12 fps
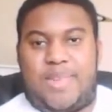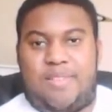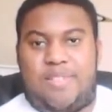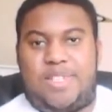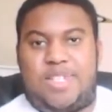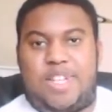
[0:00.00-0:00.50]

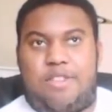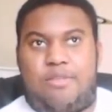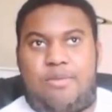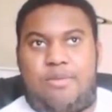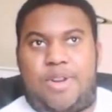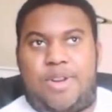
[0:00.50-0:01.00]
which is another
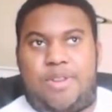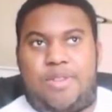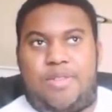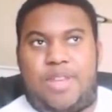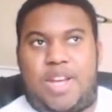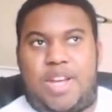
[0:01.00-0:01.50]
one
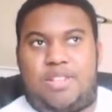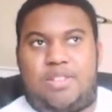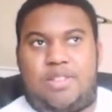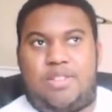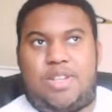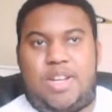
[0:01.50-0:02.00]
they can
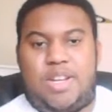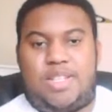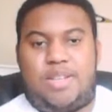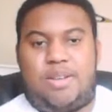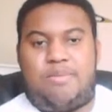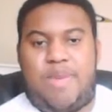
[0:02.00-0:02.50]
search, and
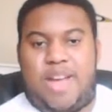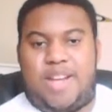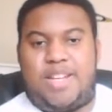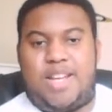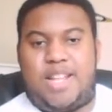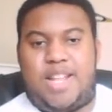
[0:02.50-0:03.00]
it's a
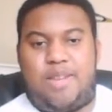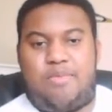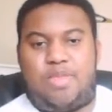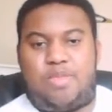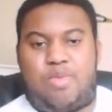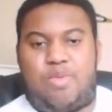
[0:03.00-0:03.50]
match that
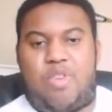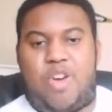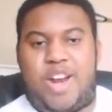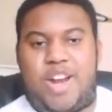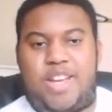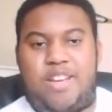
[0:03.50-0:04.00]
was
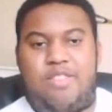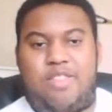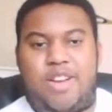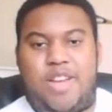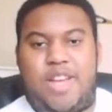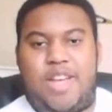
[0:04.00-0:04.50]
pretty
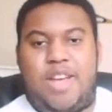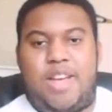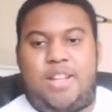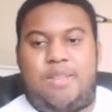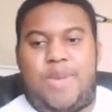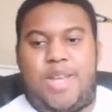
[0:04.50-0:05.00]
good
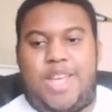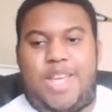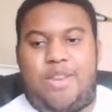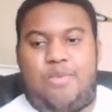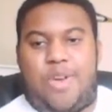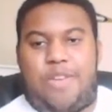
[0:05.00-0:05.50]
to
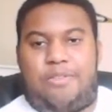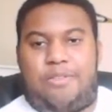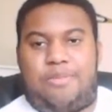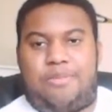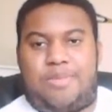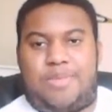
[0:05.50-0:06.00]
begin with.
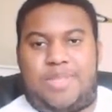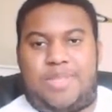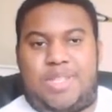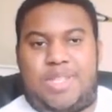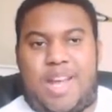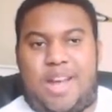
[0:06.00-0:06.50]

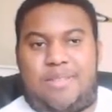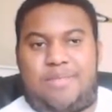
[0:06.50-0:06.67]
Now,